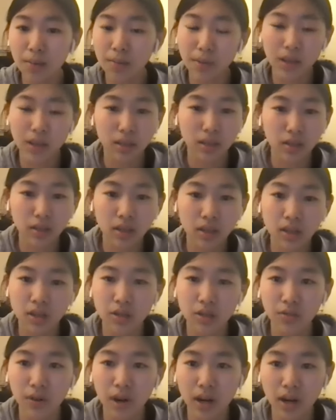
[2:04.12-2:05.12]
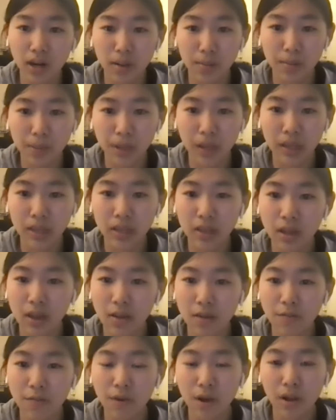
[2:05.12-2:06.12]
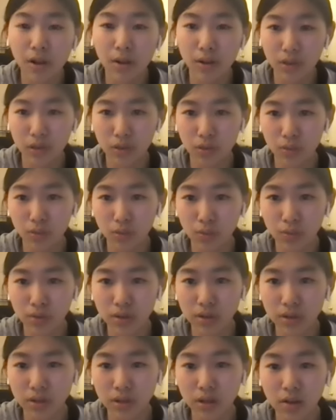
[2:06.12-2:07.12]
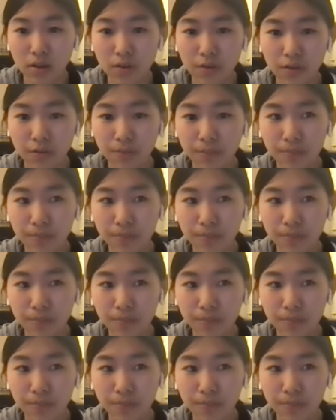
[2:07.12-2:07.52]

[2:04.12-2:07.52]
basically just writing a bass line following the rules of